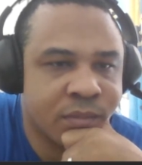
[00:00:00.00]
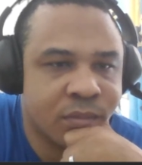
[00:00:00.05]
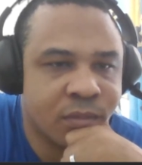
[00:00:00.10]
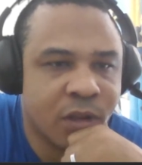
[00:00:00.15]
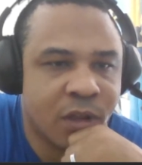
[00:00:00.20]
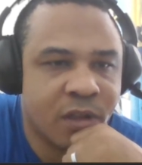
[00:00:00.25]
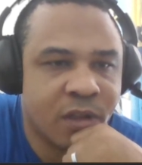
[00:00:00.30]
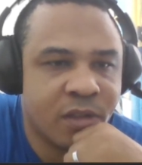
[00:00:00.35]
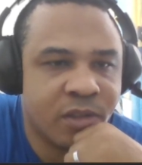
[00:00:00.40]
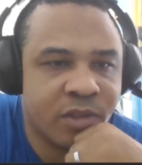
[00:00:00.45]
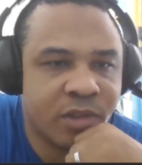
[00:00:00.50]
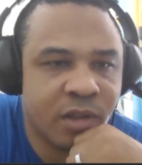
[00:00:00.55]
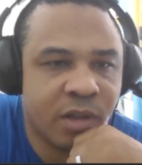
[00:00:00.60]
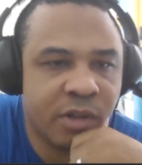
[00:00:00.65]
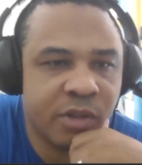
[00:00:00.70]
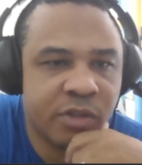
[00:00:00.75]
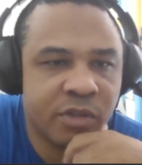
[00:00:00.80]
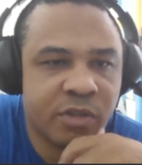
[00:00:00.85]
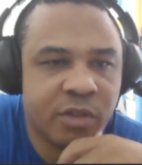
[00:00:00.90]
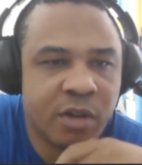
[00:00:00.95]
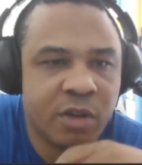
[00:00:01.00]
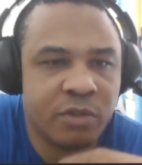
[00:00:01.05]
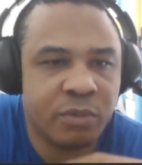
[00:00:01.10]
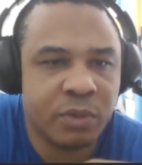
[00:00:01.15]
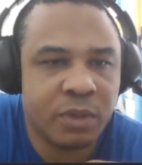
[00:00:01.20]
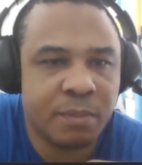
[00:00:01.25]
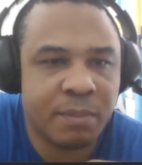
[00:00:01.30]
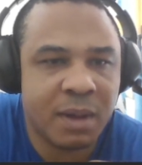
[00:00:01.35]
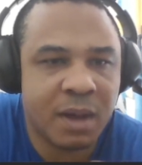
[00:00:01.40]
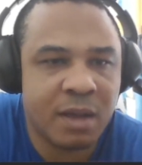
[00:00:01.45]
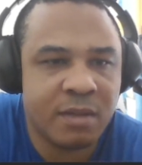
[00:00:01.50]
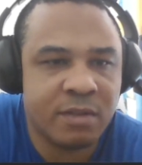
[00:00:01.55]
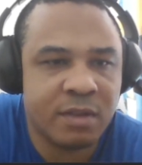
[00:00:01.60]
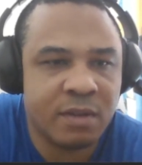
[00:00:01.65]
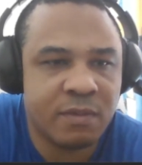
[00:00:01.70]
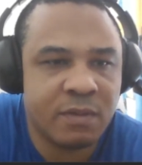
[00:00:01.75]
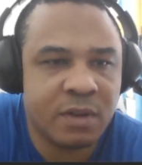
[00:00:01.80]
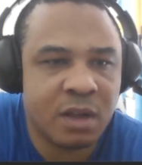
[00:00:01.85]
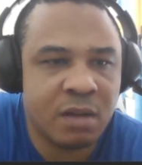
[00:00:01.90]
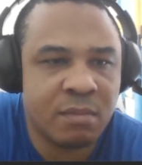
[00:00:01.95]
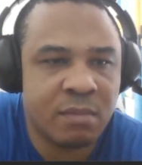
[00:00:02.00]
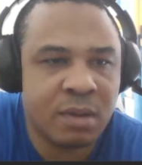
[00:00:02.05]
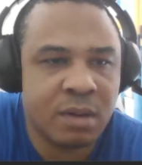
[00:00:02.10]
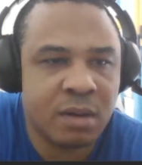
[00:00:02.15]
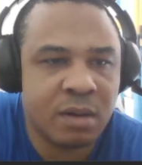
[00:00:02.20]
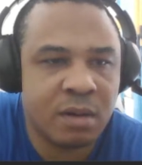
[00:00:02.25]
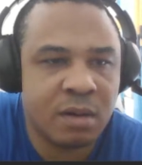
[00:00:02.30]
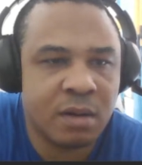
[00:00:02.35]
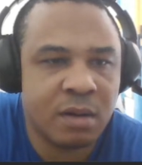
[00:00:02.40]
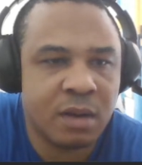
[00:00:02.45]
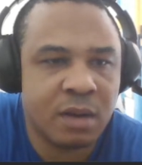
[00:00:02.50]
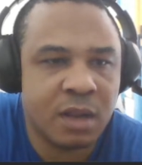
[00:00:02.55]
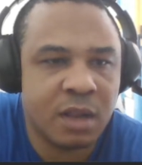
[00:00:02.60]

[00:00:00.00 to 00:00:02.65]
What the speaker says: Okay, so it starts with a positive number.